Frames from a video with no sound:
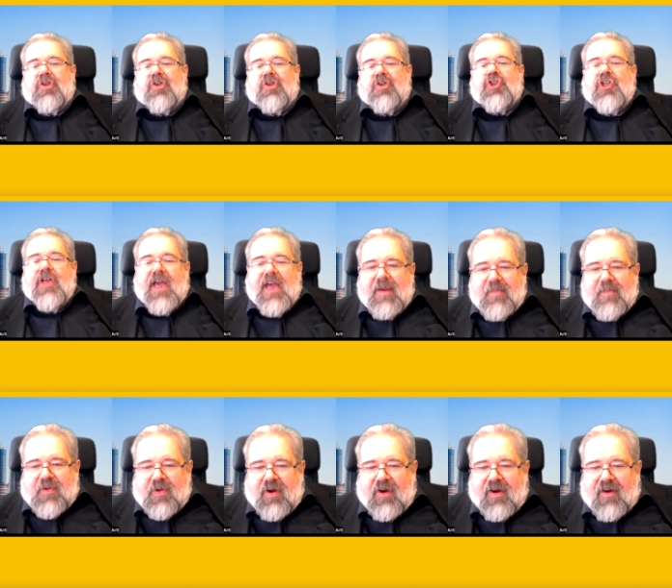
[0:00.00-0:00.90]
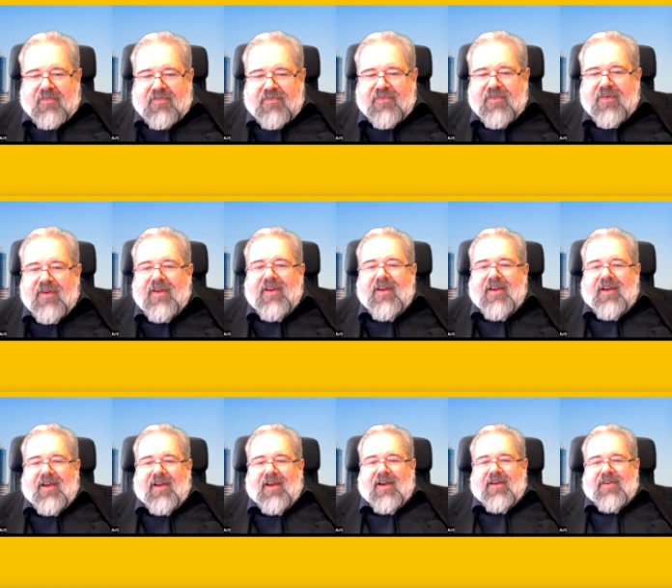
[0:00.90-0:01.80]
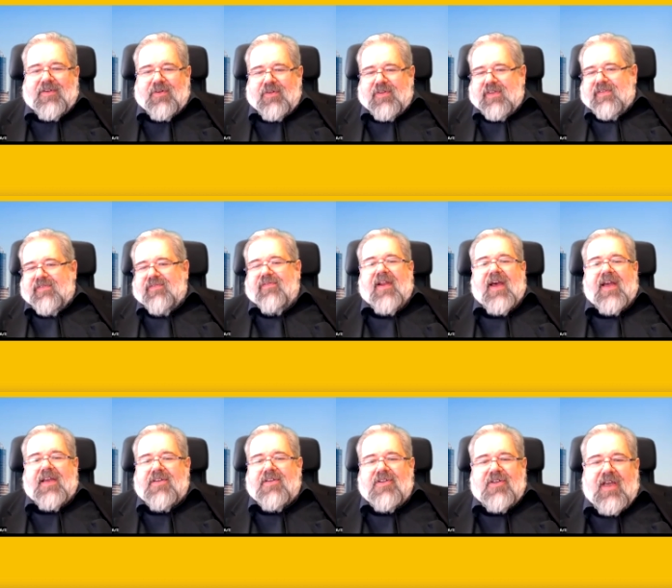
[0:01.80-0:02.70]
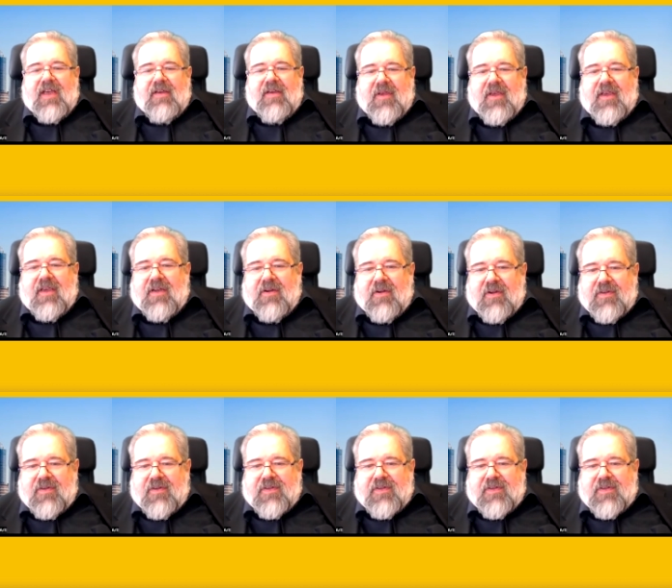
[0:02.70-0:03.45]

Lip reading: ashamed of. So this flight shaming and all